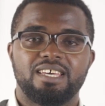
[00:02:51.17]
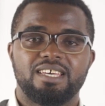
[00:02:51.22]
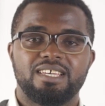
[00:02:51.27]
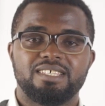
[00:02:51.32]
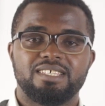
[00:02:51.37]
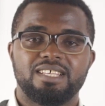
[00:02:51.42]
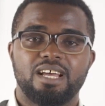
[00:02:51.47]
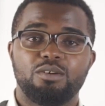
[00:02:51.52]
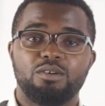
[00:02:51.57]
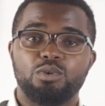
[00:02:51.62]

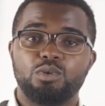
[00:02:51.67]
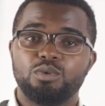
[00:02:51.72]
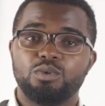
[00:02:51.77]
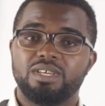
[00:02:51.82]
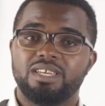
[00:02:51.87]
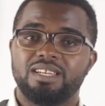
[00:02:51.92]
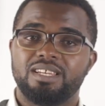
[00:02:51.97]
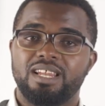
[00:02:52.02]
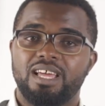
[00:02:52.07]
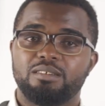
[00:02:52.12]
is now
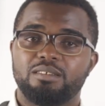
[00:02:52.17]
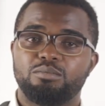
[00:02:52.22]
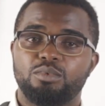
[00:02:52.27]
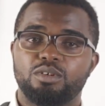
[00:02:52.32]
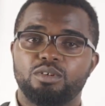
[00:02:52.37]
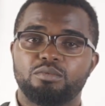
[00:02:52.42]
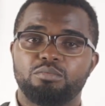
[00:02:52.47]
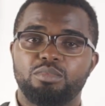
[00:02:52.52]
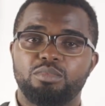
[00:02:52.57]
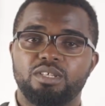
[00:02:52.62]
looking like
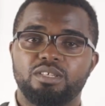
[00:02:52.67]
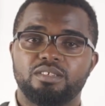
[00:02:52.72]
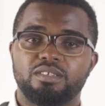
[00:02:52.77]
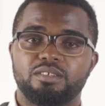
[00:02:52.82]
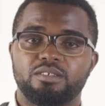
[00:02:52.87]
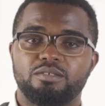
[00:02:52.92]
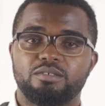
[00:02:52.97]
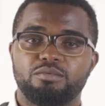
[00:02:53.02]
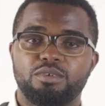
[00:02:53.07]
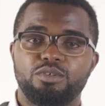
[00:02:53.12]
block B.
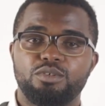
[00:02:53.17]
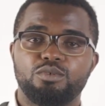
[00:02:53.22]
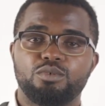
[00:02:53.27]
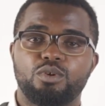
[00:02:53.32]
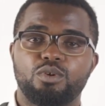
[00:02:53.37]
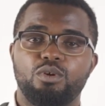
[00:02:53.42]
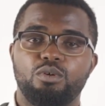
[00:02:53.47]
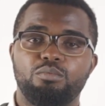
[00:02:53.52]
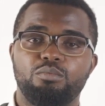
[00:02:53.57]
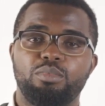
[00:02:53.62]
When you
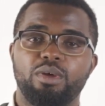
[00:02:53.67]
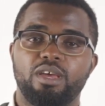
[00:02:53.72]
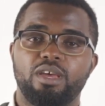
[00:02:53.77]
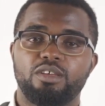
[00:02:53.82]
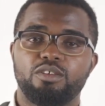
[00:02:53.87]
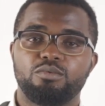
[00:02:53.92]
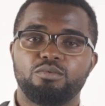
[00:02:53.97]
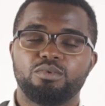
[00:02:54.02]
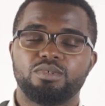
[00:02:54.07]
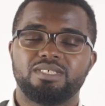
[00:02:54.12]
compare,
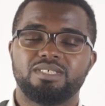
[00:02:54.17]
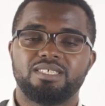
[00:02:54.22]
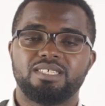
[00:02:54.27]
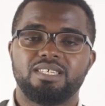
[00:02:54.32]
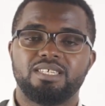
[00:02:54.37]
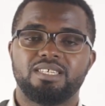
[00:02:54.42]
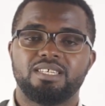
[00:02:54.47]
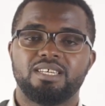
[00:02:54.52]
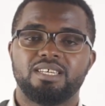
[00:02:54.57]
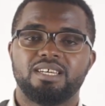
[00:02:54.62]
you will
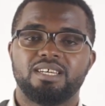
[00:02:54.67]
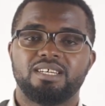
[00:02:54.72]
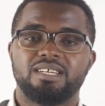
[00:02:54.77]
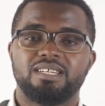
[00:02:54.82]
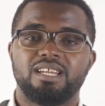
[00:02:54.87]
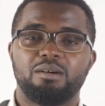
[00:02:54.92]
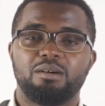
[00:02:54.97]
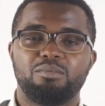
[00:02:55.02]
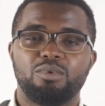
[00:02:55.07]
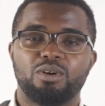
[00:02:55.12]
see
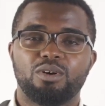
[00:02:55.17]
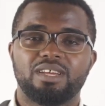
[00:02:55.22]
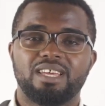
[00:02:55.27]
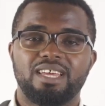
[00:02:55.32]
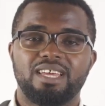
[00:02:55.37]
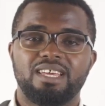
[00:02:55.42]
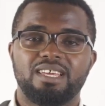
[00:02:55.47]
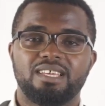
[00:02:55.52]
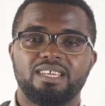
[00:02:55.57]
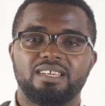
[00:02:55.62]
that block
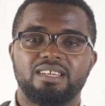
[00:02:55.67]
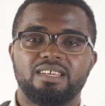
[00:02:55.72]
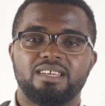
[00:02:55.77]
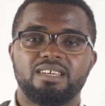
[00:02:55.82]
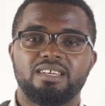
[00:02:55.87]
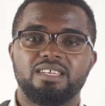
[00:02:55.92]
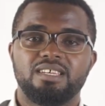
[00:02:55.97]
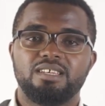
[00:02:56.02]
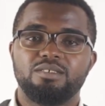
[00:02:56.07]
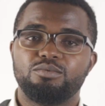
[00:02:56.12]
A
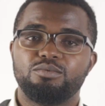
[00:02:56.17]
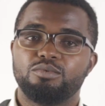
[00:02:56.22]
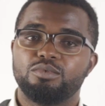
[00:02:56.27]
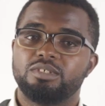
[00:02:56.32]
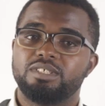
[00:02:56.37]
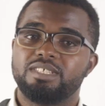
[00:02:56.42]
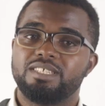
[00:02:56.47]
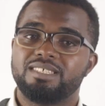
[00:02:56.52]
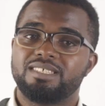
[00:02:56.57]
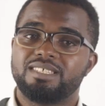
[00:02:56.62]

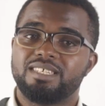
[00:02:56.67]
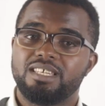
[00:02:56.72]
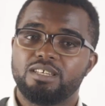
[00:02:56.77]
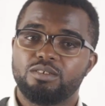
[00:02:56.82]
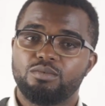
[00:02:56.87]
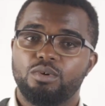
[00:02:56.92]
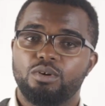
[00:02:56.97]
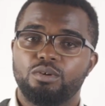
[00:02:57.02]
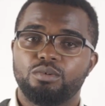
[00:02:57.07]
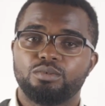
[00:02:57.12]
is
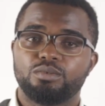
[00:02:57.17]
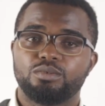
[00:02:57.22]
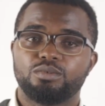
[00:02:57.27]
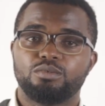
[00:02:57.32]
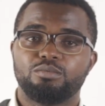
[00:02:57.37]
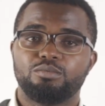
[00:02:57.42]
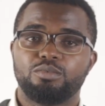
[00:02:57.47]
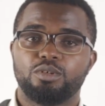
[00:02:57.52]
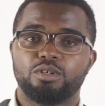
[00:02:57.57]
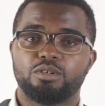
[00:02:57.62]
equal to
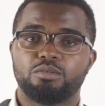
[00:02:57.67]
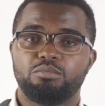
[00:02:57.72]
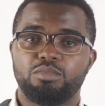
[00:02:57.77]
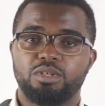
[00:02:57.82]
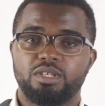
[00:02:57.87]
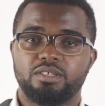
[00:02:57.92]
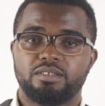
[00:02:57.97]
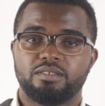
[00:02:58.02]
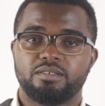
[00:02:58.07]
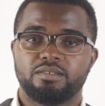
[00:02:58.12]
block B.